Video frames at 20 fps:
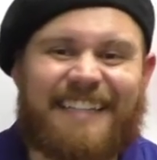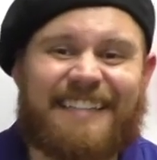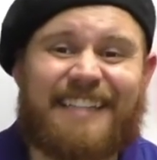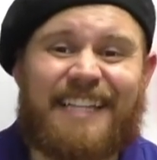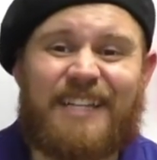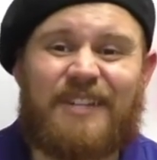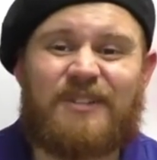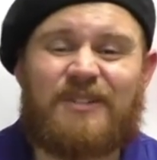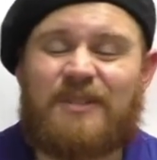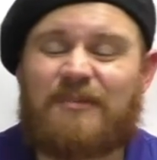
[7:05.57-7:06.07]

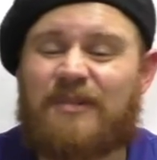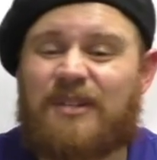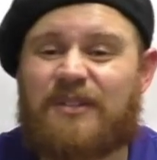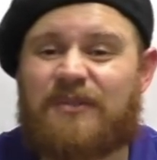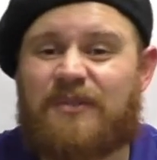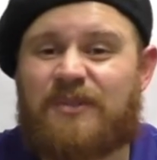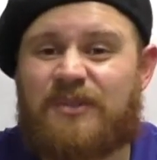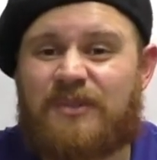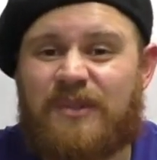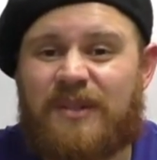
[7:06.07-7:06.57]
Thank you so much
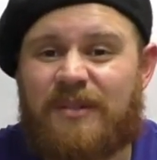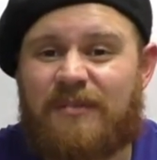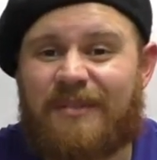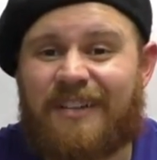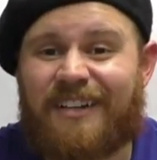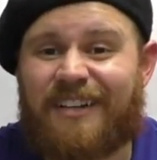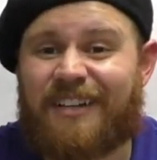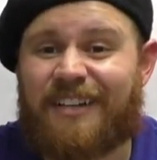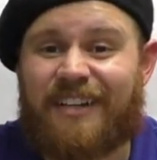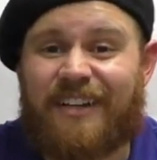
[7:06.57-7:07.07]
for joining me
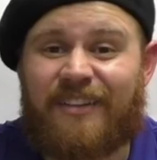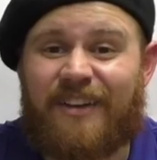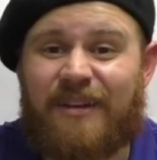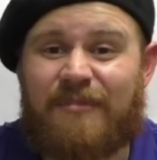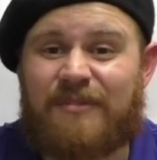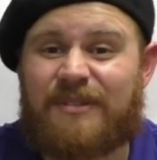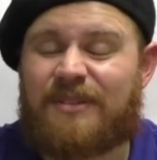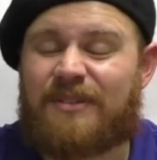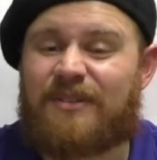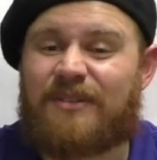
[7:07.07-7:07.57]
on another
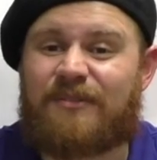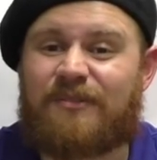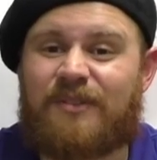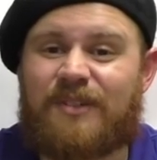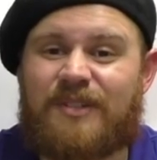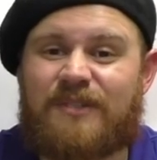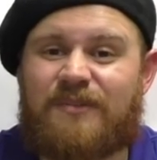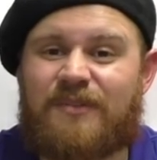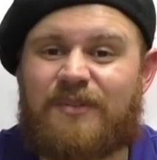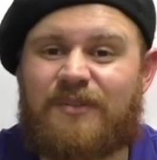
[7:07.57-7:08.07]
episode of
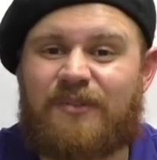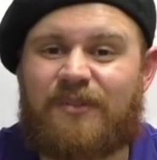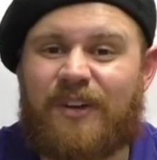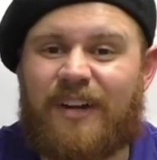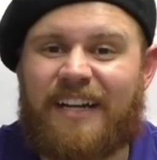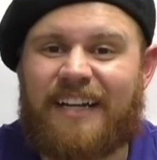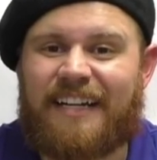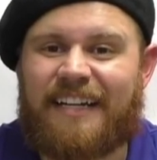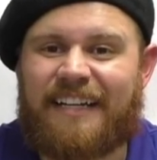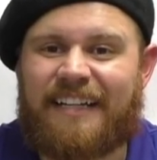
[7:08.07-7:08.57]
French Food
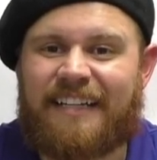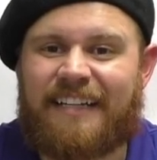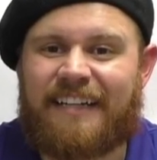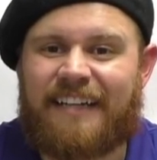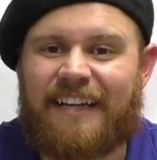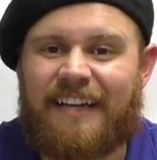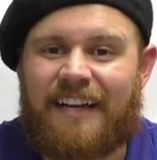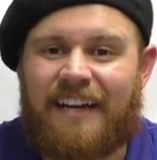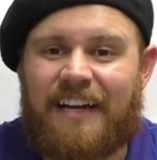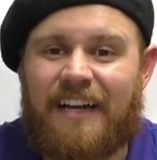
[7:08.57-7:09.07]
Friday.
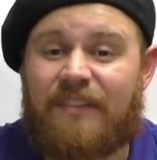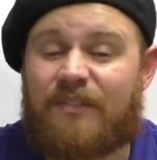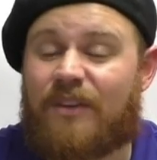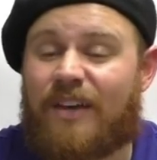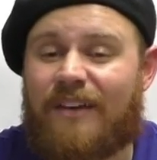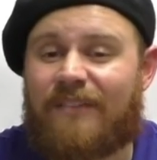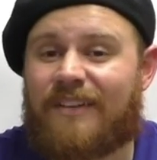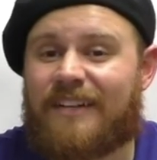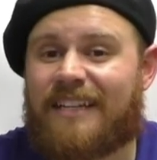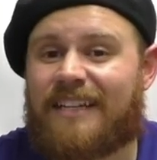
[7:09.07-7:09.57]
If you
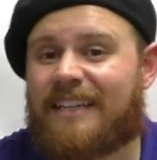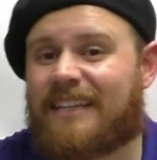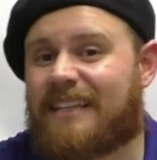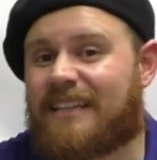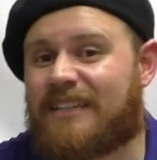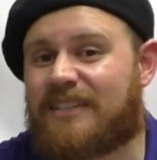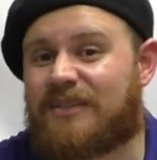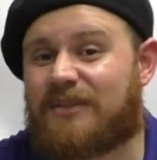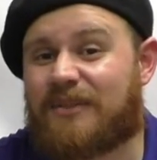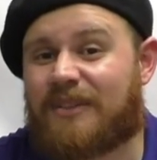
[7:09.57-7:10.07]
have anything
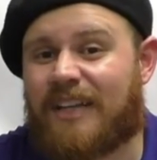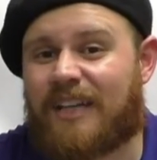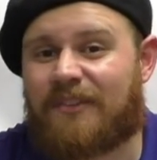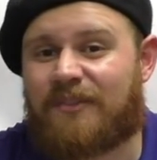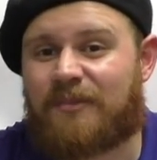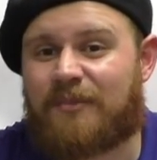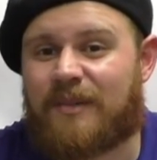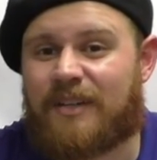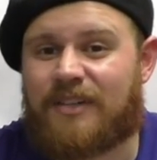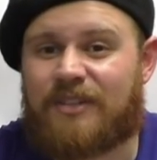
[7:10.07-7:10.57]
that you would
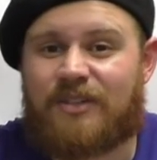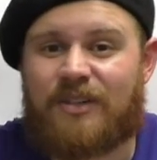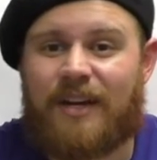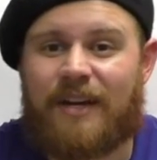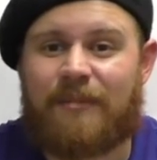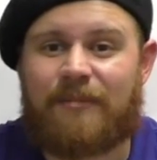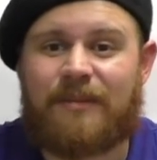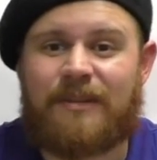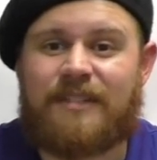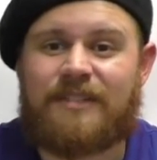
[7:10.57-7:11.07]
like for me to
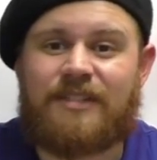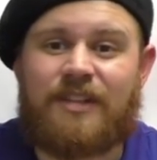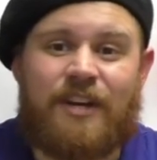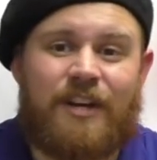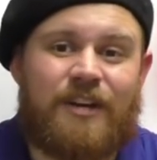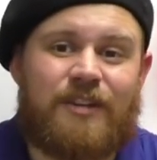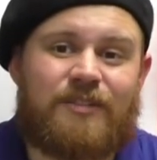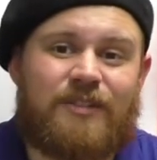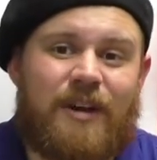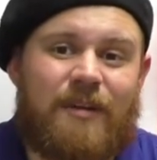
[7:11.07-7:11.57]
try, please
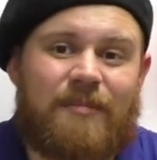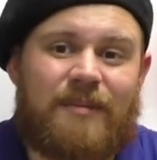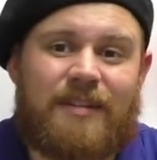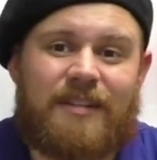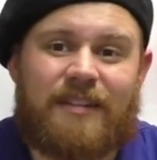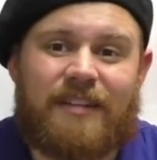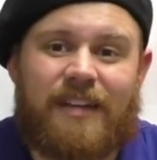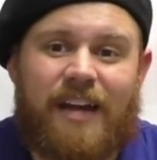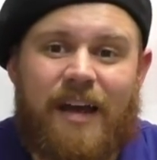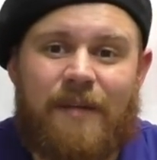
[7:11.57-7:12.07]
drop it
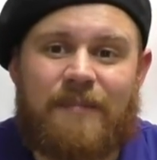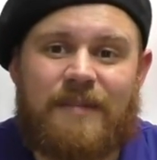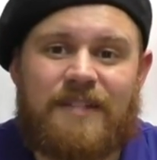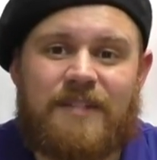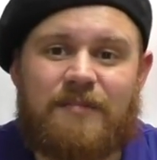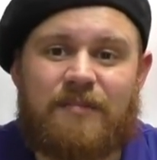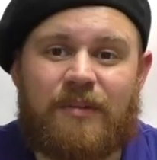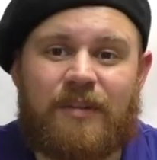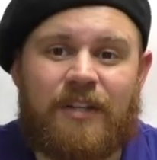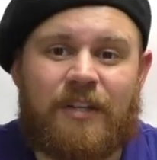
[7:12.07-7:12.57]
in the
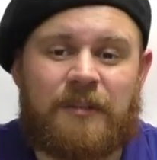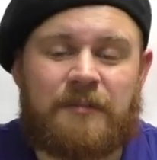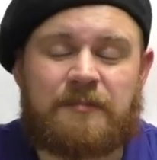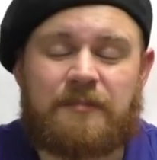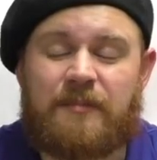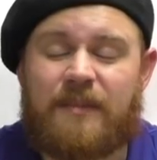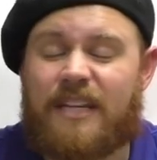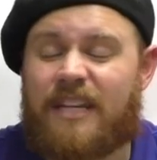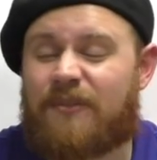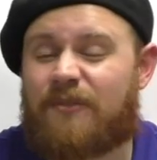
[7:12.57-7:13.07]
comments below.
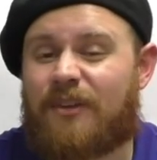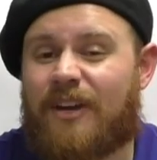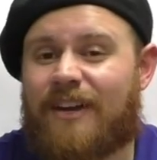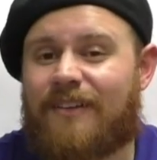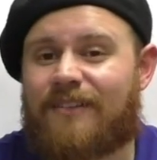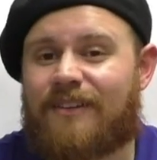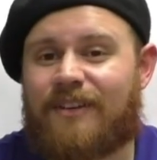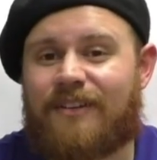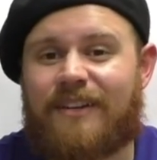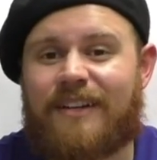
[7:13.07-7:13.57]
And if you
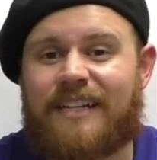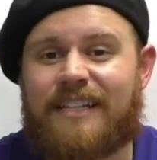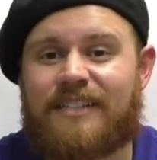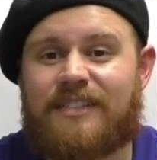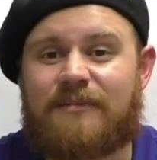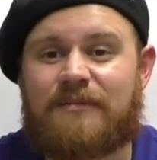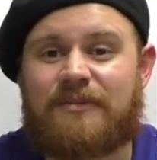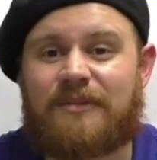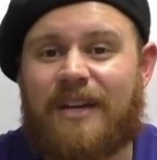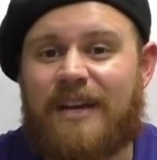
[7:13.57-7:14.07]
haven't already,
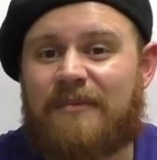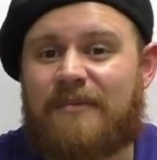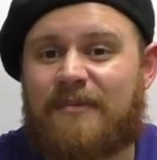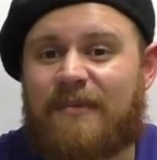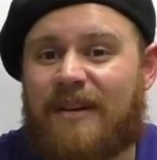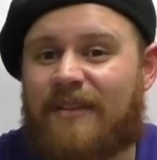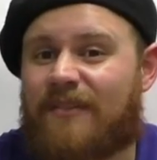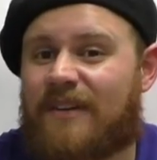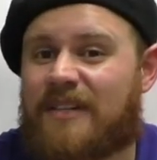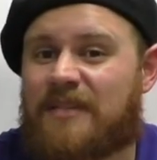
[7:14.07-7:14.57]
subscribe to
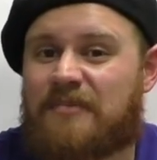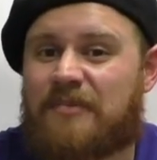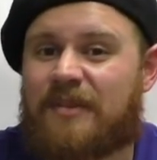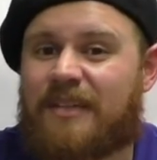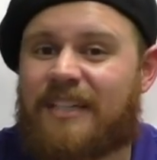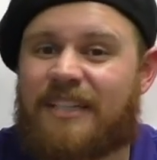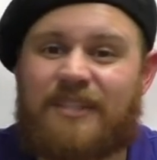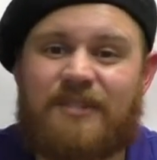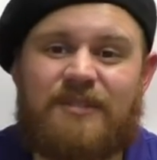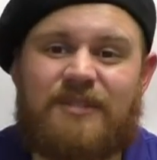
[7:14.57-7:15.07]
my
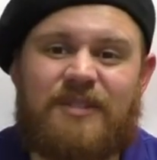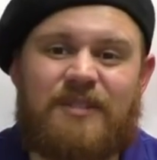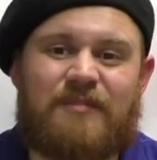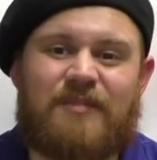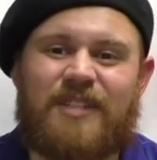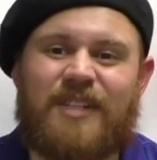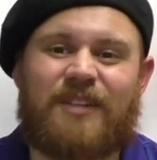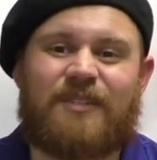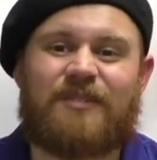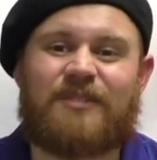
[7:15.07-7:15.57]
Facebook and YouTube
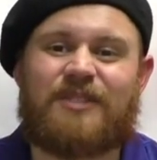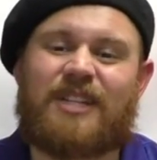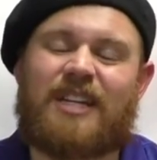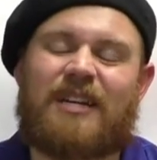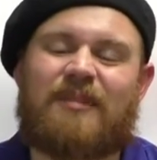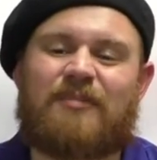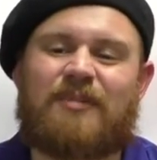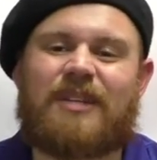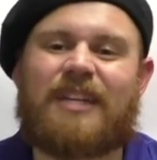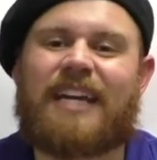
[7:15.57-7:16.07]
channel,
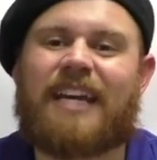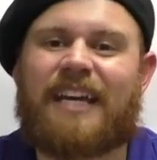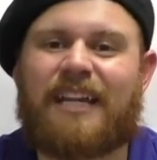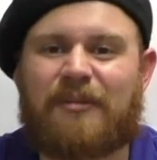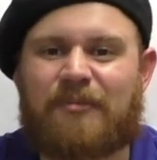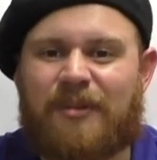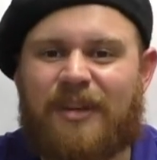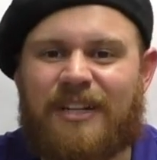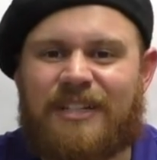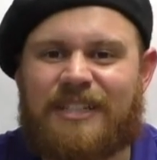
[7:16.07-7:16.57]
Jacob with the Hannah
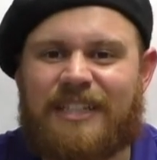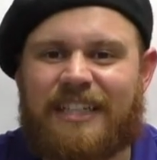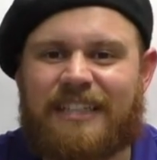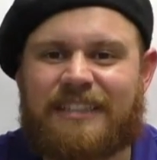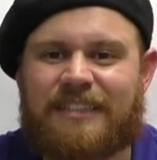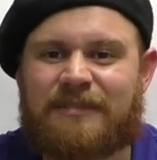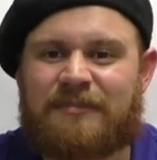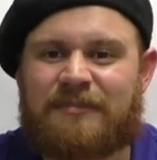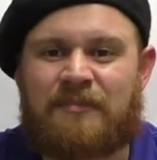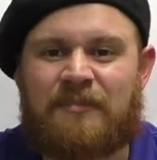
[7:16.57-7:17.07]
Project.
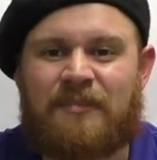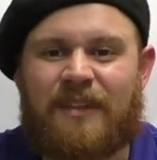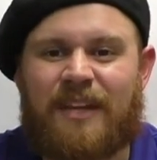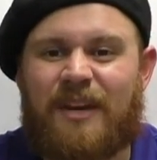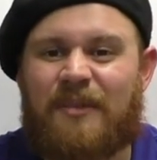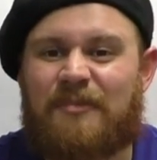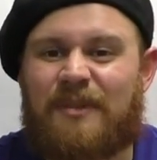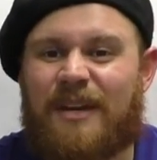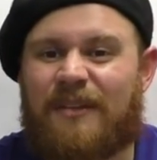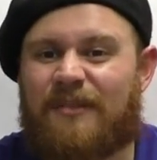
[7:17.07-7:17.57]

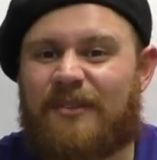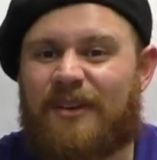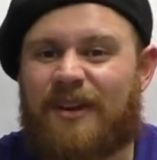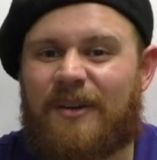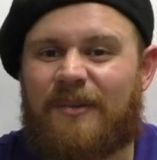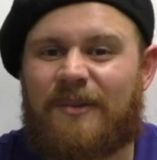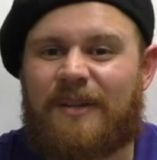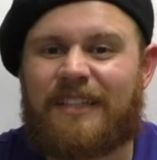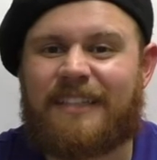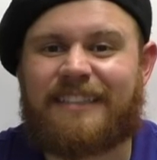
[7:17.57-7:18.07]
Hope you have a great
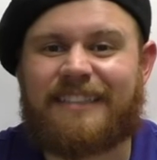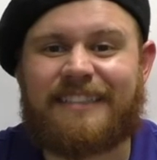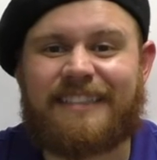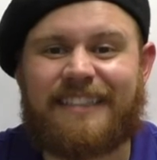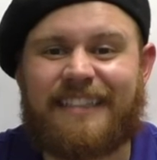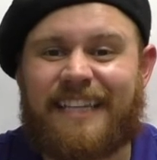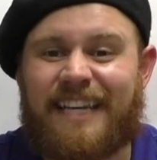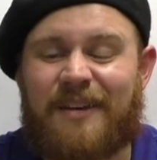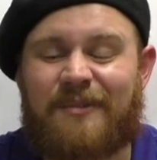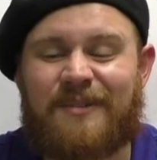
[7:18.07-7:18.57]
week,
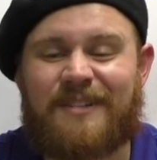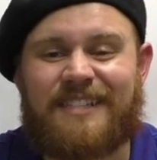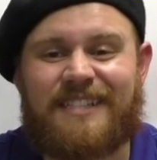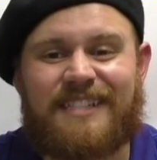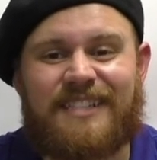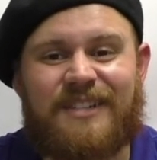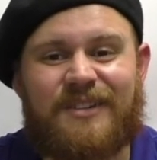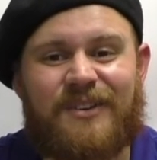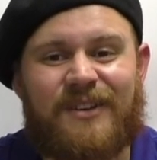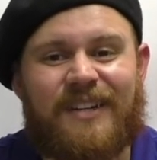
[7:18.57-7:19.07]
and can't wait to
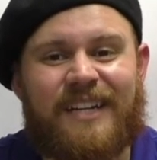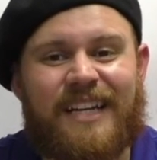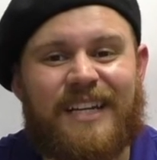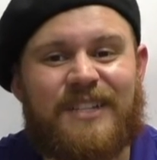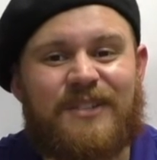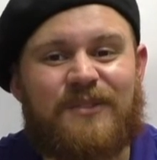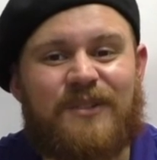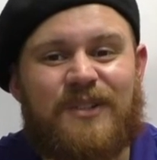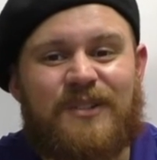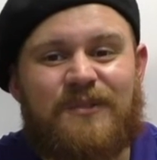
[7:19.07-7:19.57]
see you on
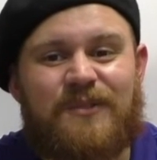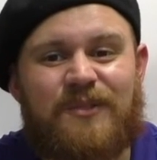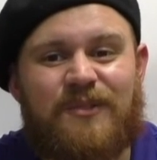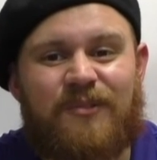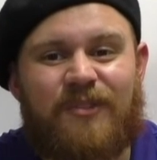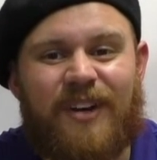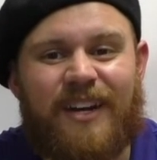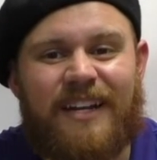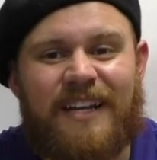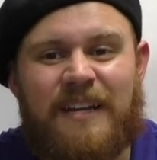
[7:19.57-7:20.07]
next French Food
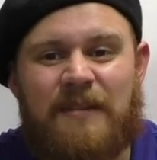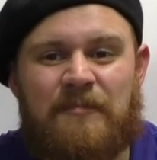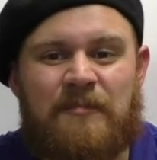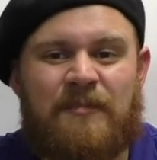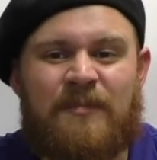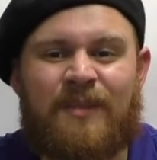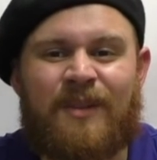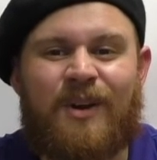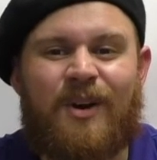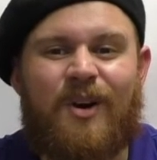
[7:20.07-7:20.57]
Friday.
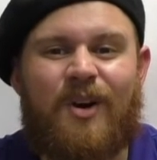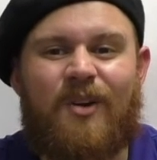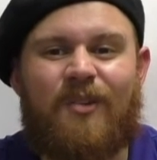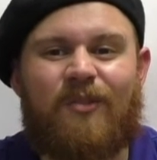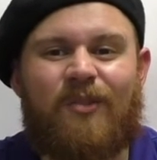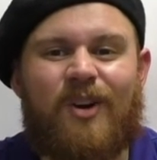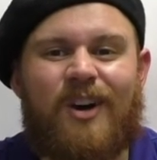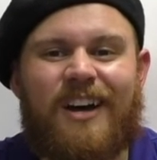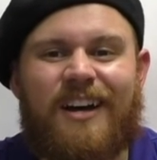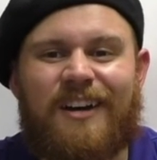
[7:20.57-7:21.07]
Au
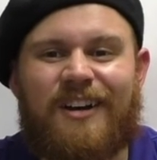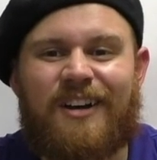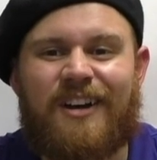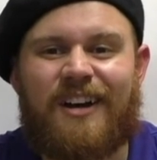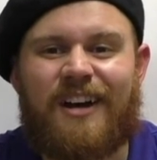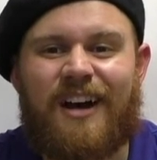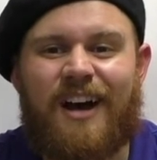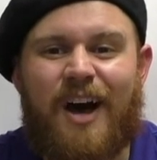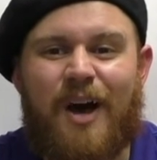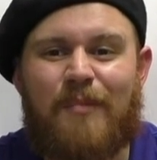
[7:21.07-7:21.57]
revoir,
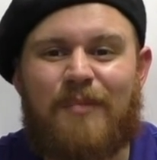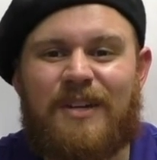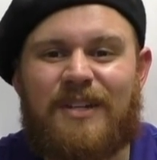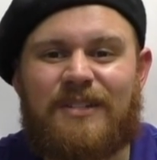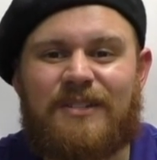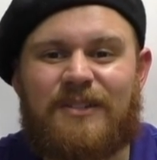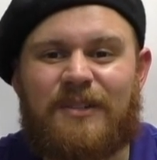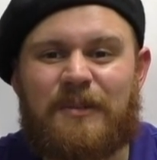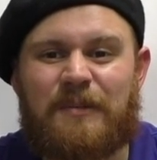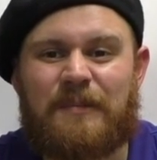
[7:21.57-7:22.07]
à
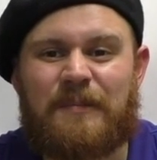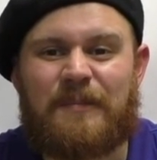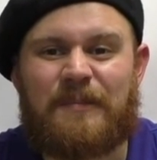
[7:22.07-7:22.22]
bientôt.